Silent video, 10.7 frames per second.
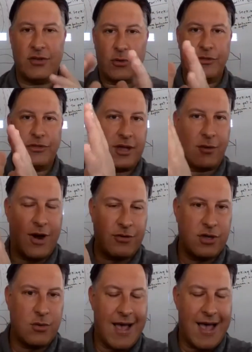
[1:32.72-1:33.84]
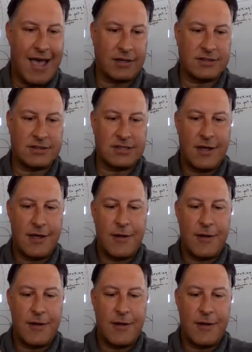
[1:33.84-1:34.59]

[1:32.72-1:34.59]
whole thing around UX